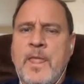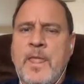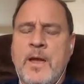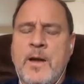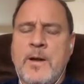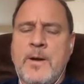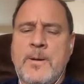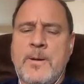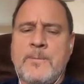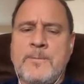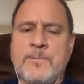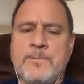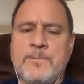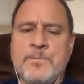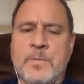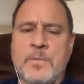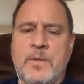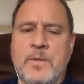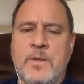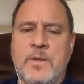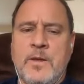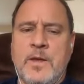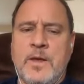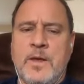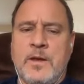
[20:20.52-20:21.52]
Um,
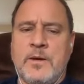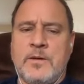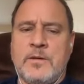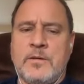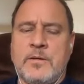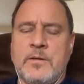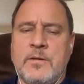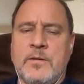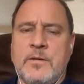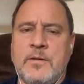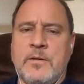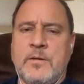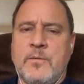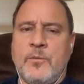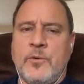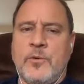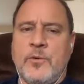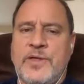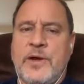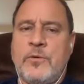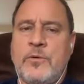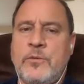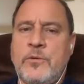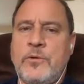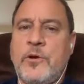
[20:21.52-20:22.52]
and
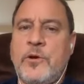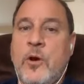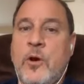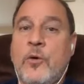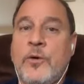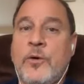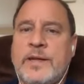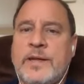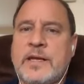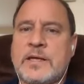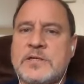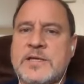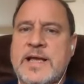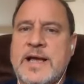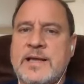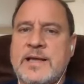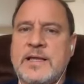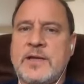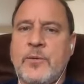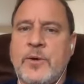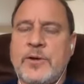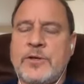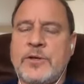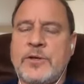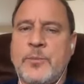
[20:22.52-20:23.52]
without knowing
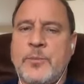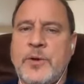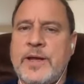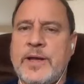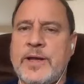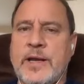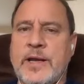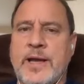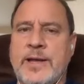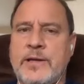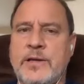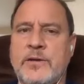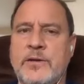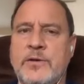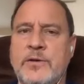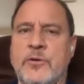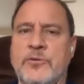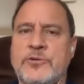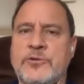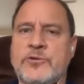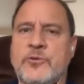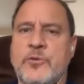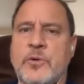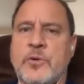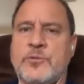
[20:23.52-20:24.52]
exactly what to pray. And I didn't know
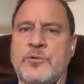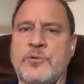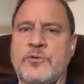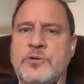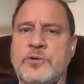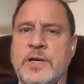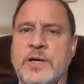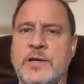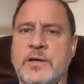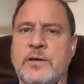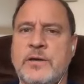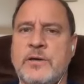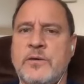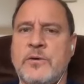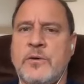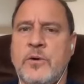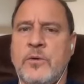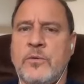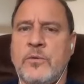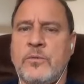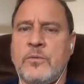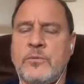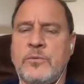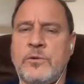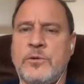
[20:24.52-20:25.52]
the scriptures. I didn't
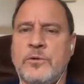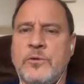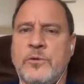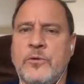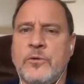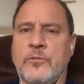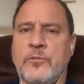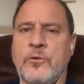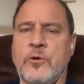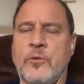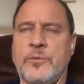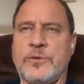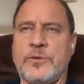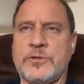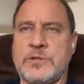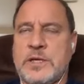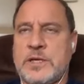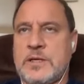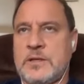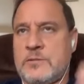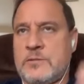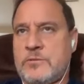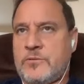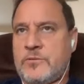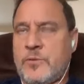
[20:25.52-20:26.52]
know, you know, Romans
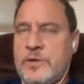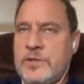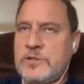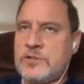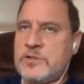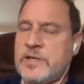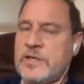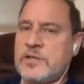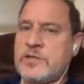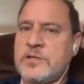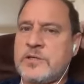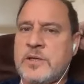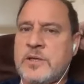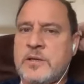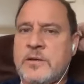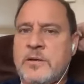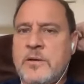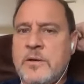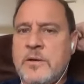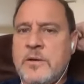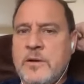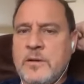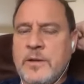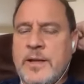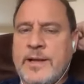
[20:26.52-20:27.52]
8 26 that
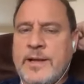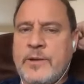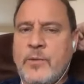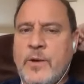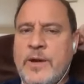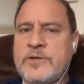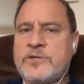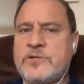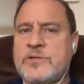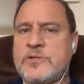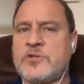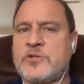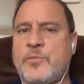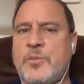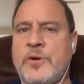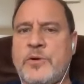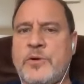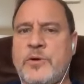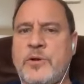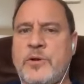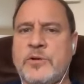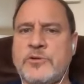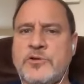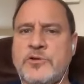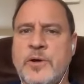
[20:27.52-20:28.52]
likewise the
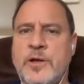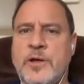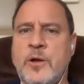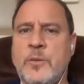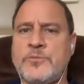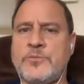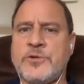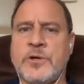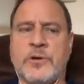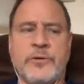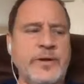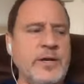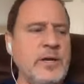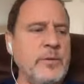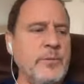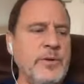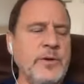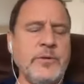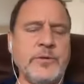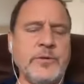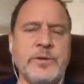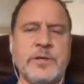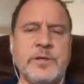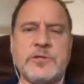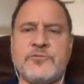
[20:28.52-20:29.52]
Spirit also helps our
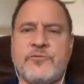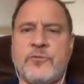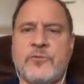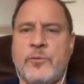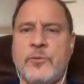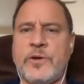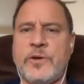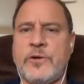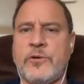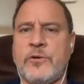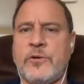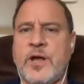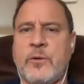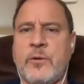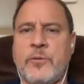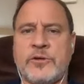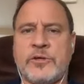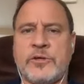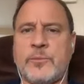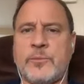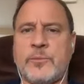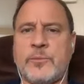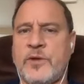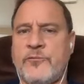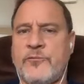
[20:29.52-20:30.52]
inabilities, for we know not what
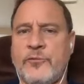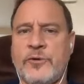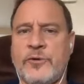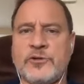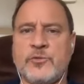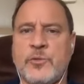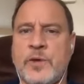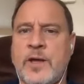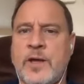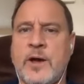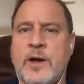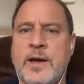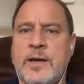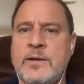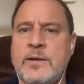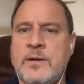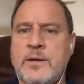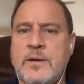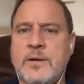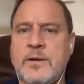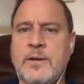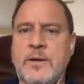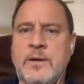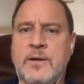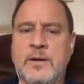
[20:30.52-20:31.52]
to pray for as we ought.
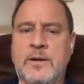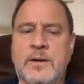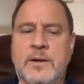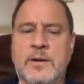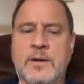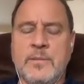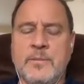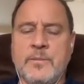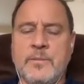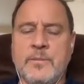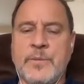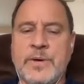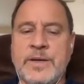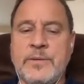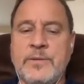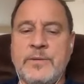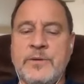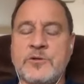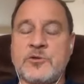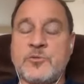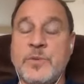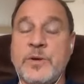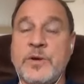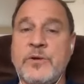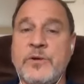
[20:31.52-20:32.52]
Um, but
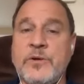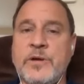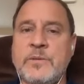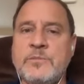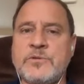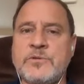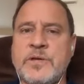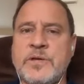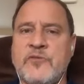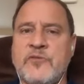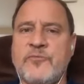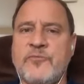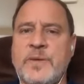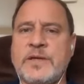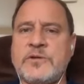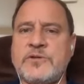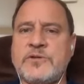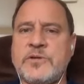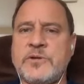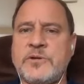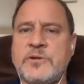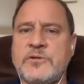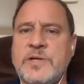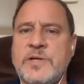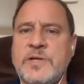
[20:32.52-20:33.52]
the Spirit Himself makes
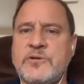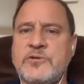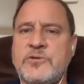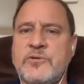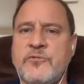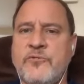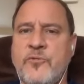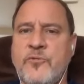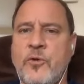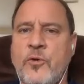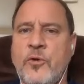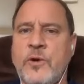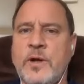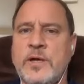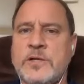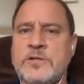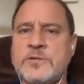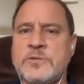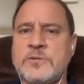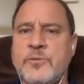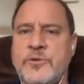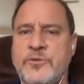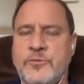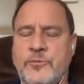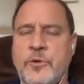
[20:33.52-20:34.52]
intercession for
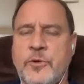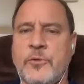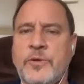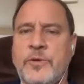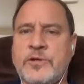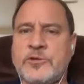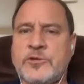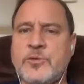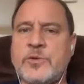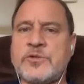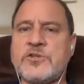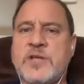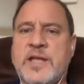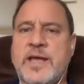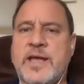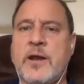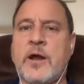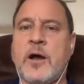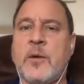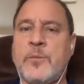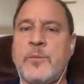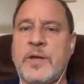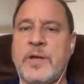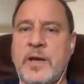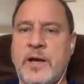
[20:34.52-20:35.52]
us with groanings which
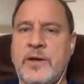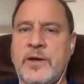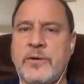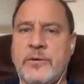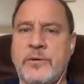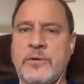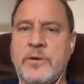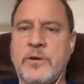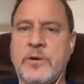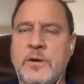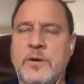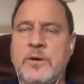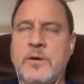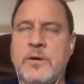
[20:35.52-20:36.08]
cannot be uttered.